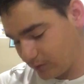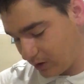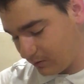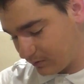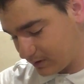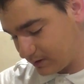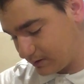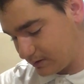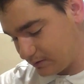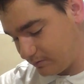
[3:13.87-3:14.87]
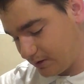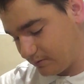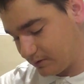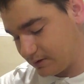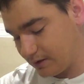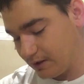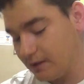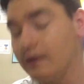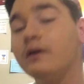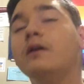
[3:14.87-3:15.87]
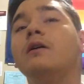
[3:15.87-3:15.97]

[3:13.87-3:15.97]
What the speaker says: You want to be able to get